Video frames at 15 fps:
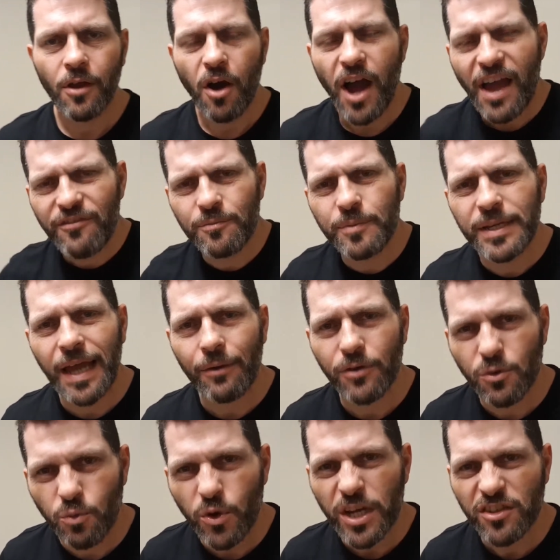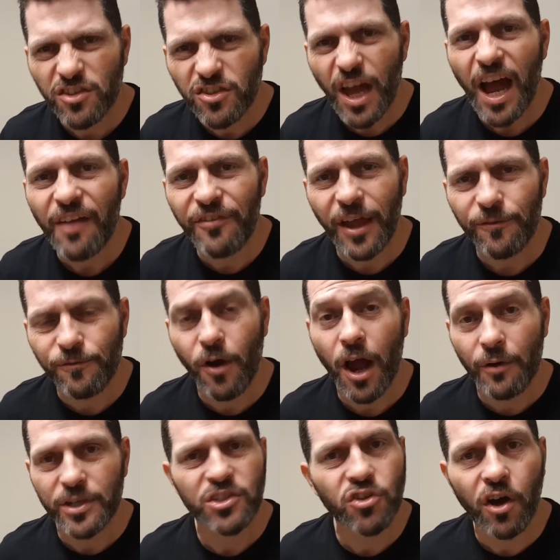I haven't been able to restart that
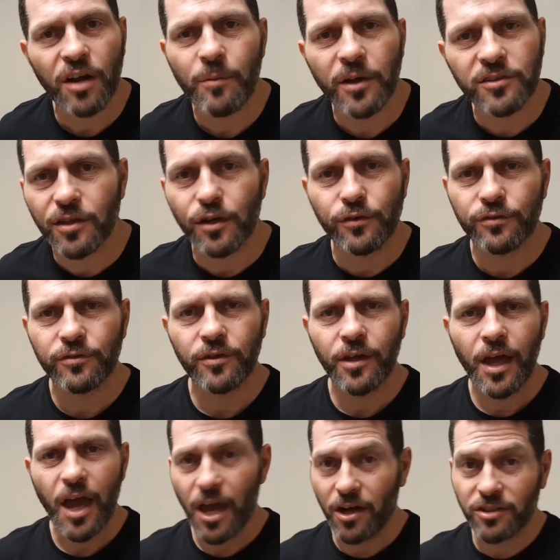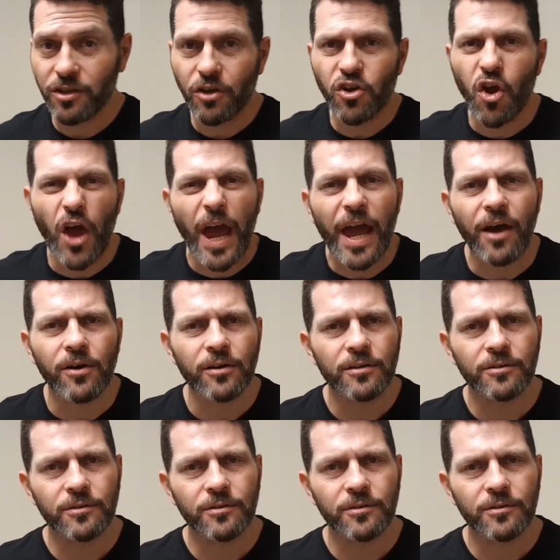fire inside of myself. And I don't know how.